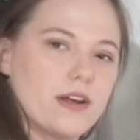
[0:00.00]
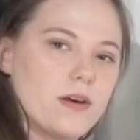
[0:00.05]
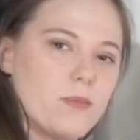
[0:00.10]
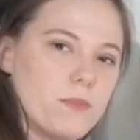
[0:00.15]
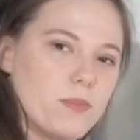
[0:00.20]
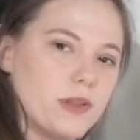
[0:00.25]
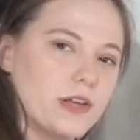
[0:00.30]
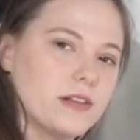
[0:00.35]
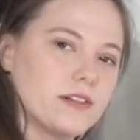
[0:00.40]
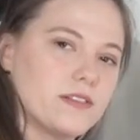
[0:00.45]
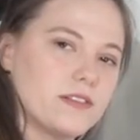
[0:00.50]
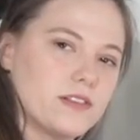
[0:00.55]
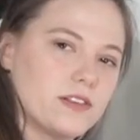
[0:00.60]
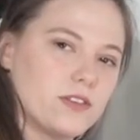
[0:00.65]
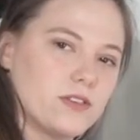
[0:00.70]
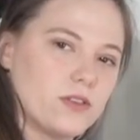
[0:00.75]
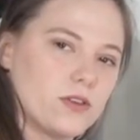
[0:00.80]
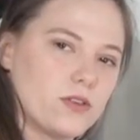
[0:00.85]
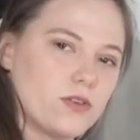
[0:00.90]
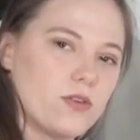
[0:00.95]
completes the
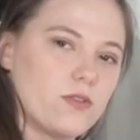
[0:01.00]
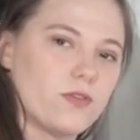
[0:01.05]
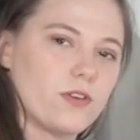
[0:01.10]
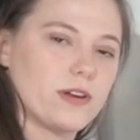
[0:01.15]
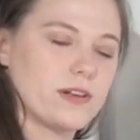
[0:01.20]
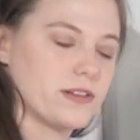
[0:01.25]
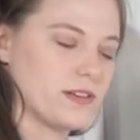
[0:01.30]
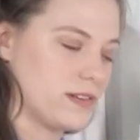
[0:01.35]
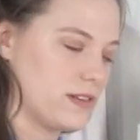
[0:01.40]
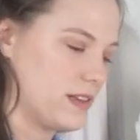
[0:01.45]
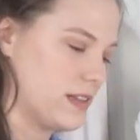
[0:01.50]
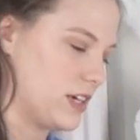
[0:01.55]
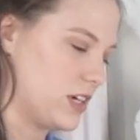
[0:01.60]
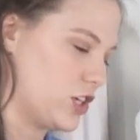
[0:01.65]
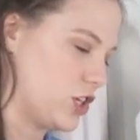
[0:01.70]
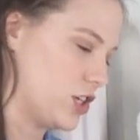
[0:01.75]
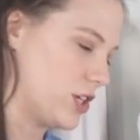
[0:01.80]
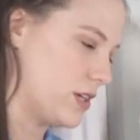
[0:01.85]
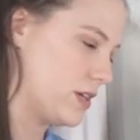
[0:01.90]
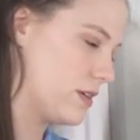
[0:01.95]
circle for
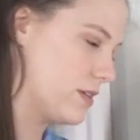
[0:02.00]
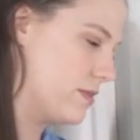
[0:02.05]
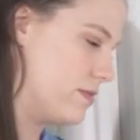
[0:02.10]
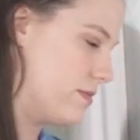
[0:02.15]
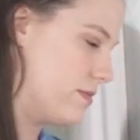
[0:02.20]
installation.